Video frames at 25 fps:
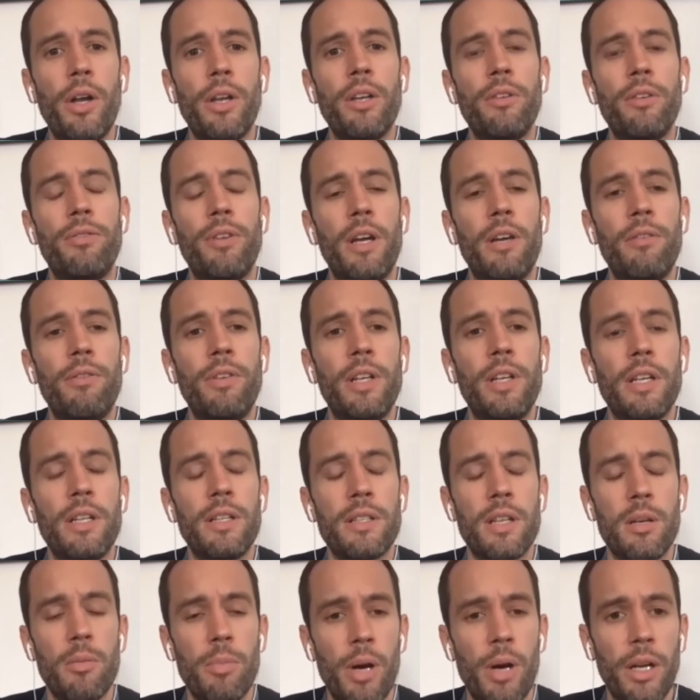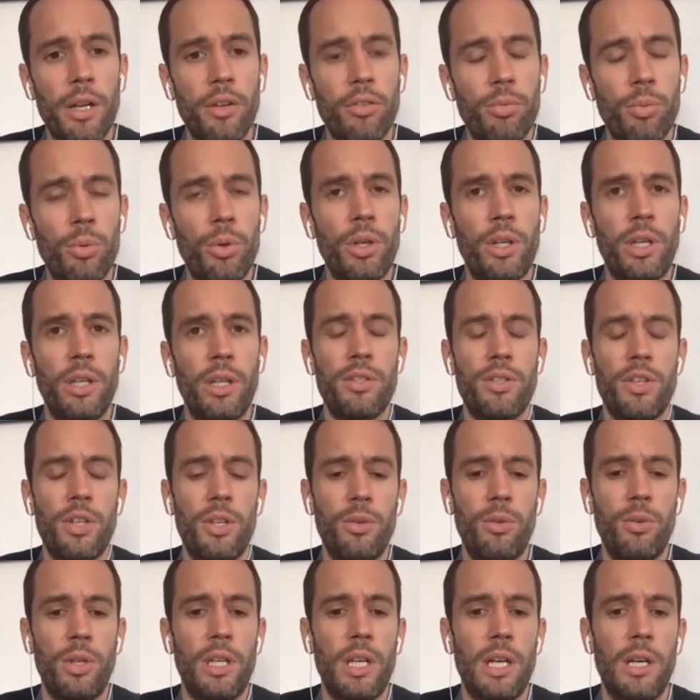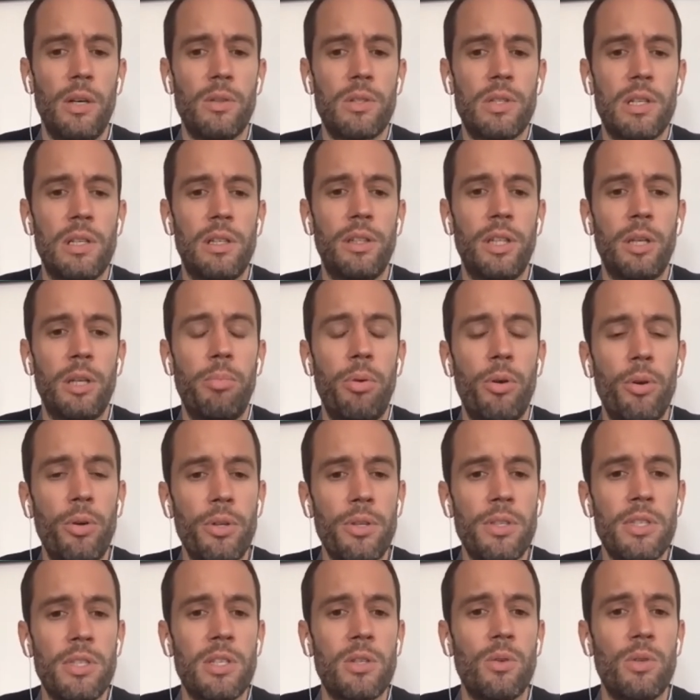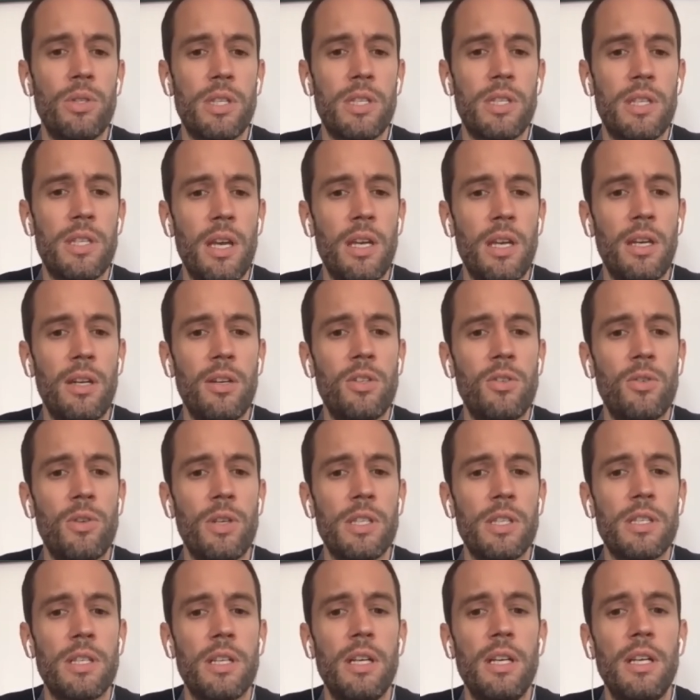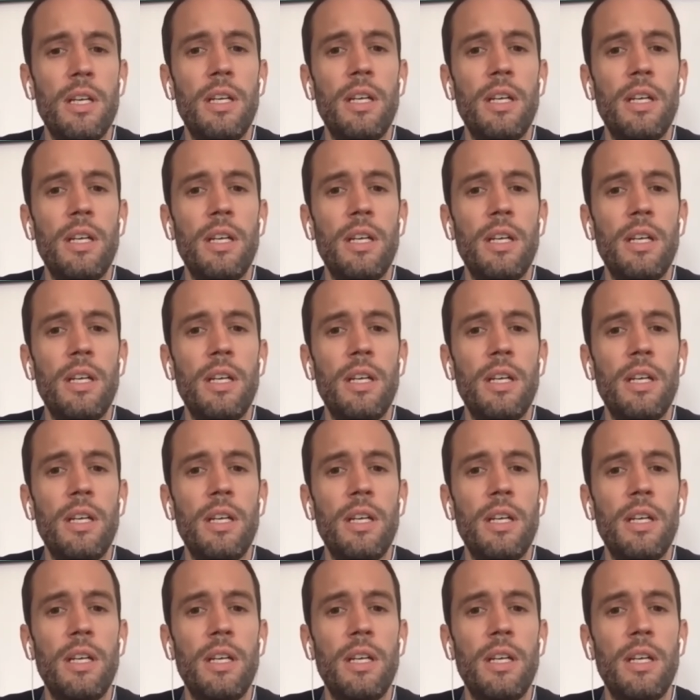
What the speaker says: of evidence and a body of work in the Security Council that points to a sustained interest